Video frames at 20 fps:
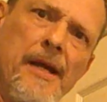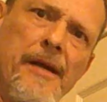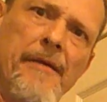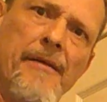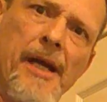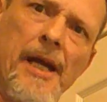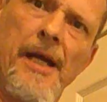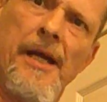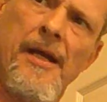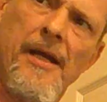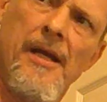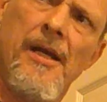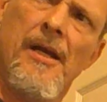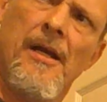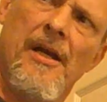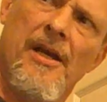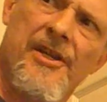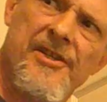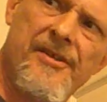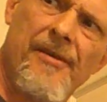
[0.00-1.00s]
right?
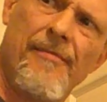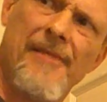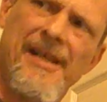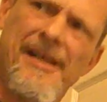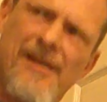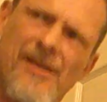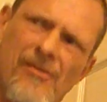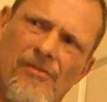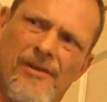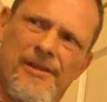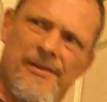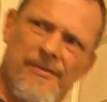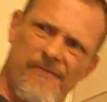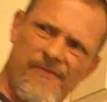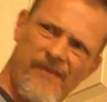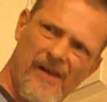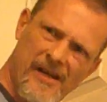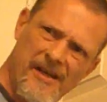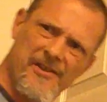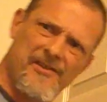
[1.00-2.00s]
So I'm like, yo, what the
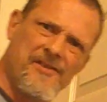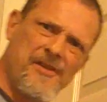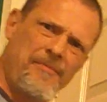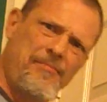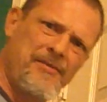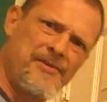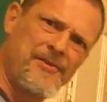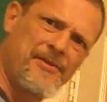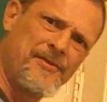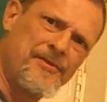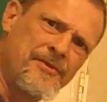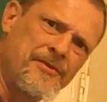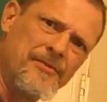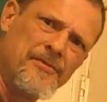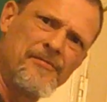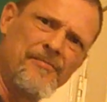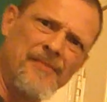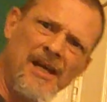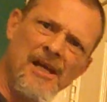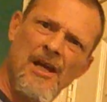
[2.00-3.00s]
fuck is up with this
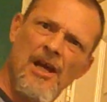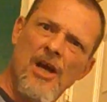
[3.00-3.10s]
dude, man?